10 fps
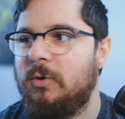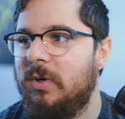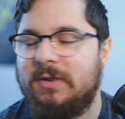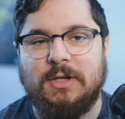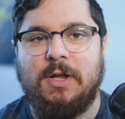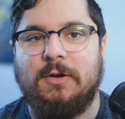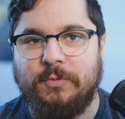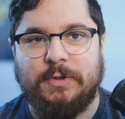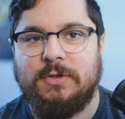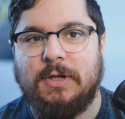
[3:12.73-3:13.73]
quit the
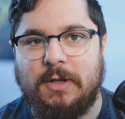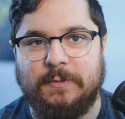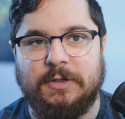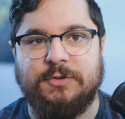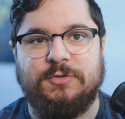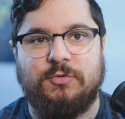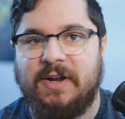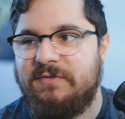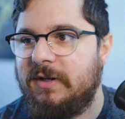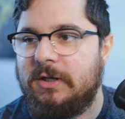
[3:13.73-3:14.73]
lobby. Just
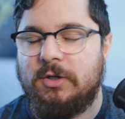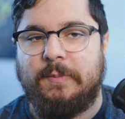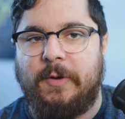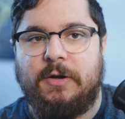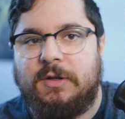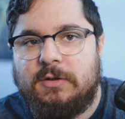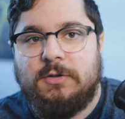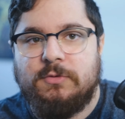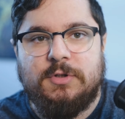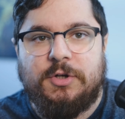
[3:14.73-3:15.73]
try finding another party and the
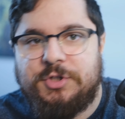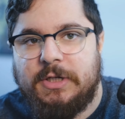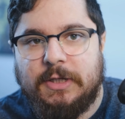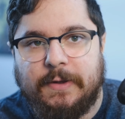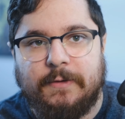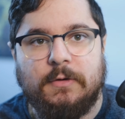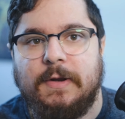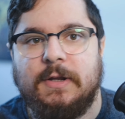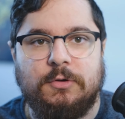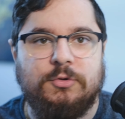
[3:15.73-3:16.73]
dude's not cheating then.
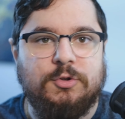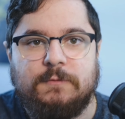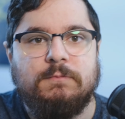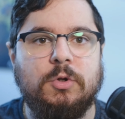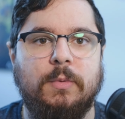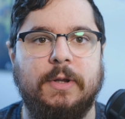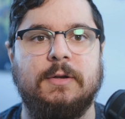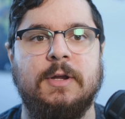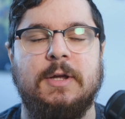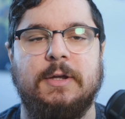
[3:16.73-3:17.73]
And then you just do
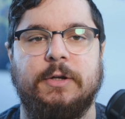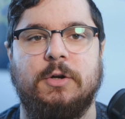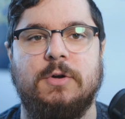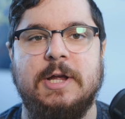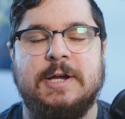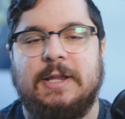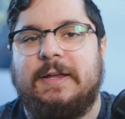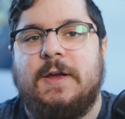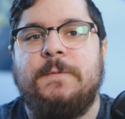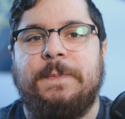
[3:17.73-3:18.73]
it,
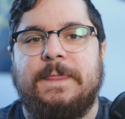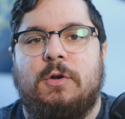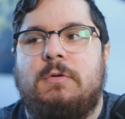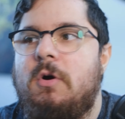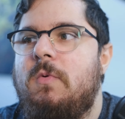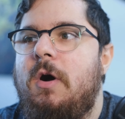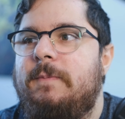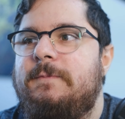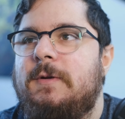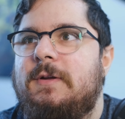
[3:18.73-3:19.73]
Like,
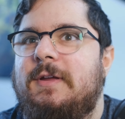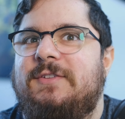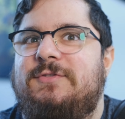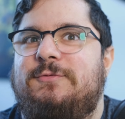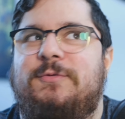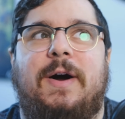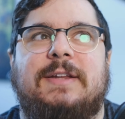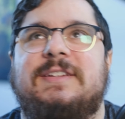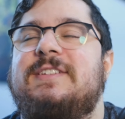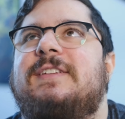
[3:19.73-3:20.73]
co-op is fine.
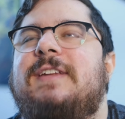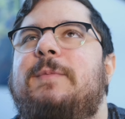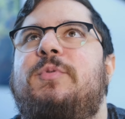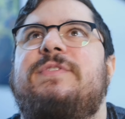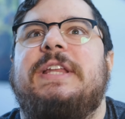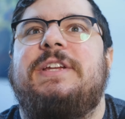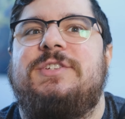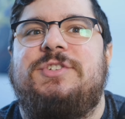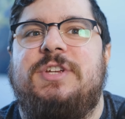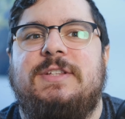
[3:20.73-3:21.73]
It's like preventing
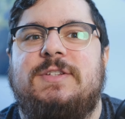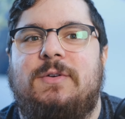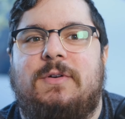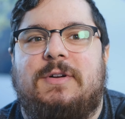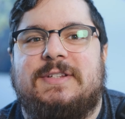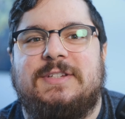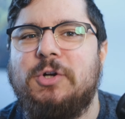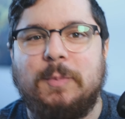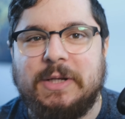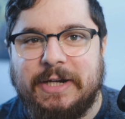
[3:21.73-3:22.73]
cheat on a
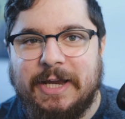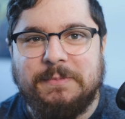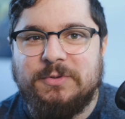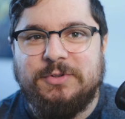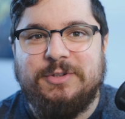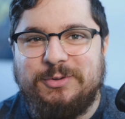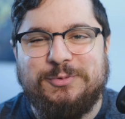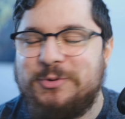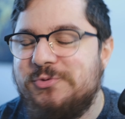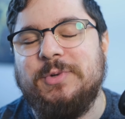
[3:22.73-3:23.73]
single player game.
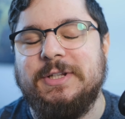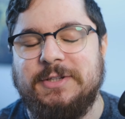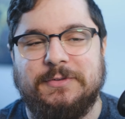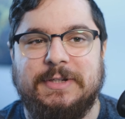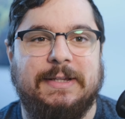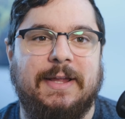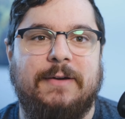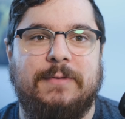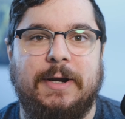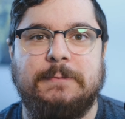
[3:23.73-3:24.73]
You really don't need
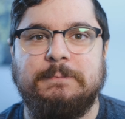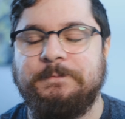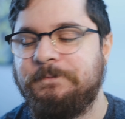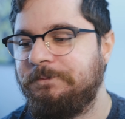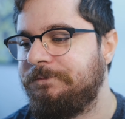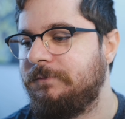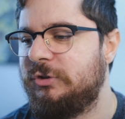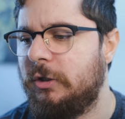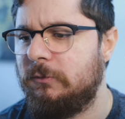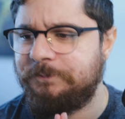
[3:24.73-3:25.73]
that, right?
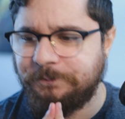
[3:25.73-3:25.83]
So